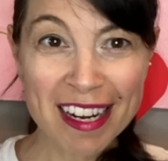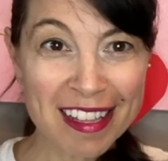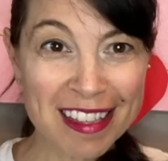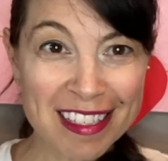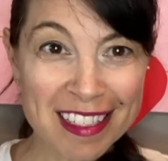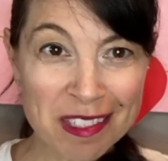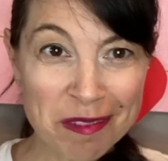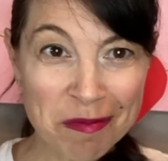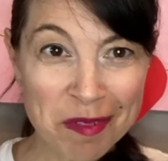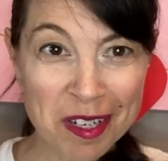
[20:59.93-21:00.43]
of
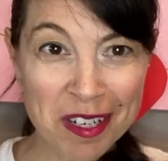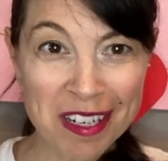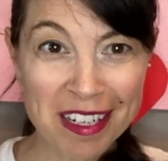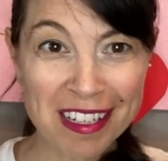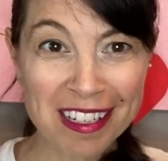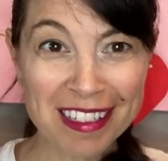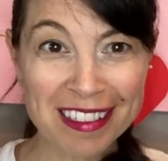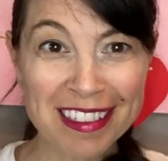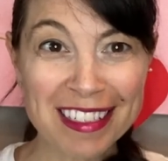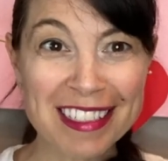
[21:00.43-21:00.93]
this
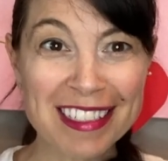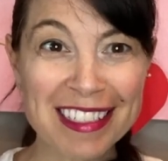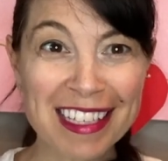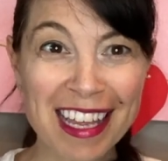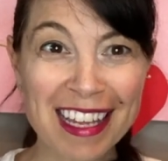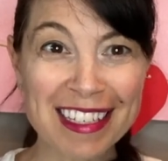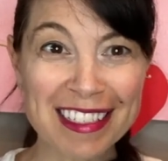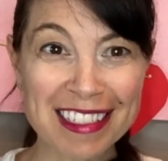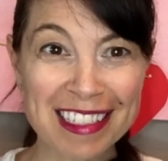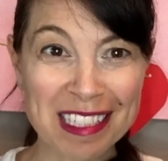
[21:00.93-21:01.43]
world
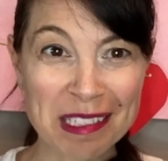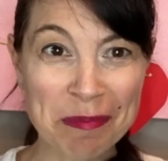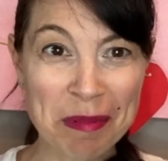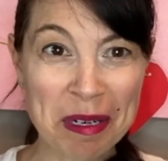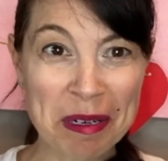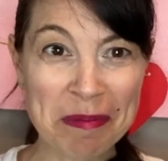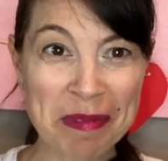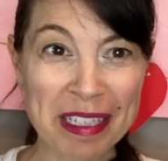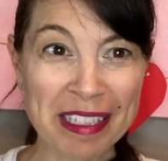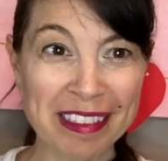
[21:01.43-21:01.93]
science
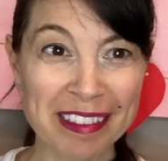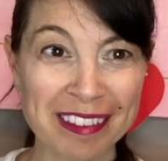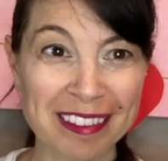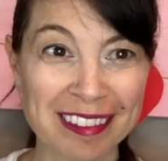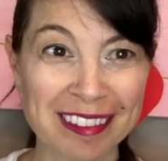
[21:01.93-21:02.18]
experiment.